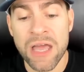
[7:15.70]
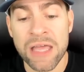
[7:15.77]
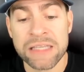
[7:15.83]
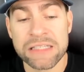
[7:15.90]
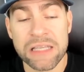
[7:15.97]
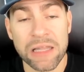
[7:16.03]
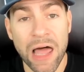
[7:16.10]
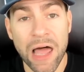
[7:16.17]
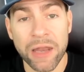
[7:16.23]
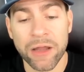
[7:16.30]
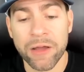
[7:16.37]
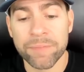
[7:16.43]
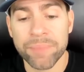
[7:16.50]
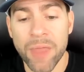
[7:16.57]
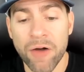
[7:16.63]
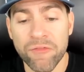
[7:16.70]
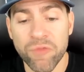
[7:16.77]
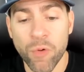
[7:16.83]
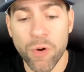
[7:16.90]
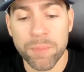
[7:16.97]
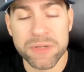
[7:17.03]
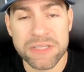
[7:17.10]
Solana up
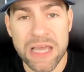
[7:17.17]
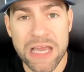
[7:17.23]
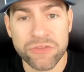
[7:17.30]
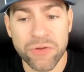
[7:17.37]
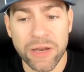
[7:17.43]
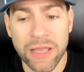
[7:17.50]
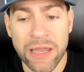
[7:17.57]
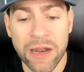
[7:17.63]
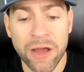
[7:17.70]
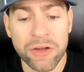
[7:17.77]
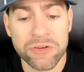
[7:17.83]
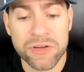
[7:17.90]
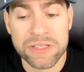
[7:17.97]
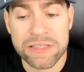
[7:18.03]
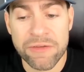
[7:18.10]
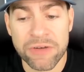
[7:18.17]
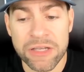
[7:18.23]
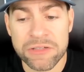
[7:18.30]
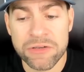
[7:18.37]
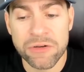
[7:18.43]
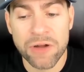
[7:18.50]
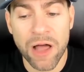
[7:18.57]
4%, trading at
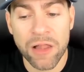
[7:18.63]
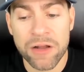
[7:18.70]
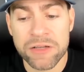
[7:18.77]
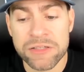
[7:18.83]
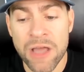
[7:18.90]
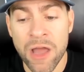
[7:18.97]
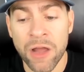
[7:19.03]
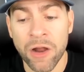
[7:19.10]
$172.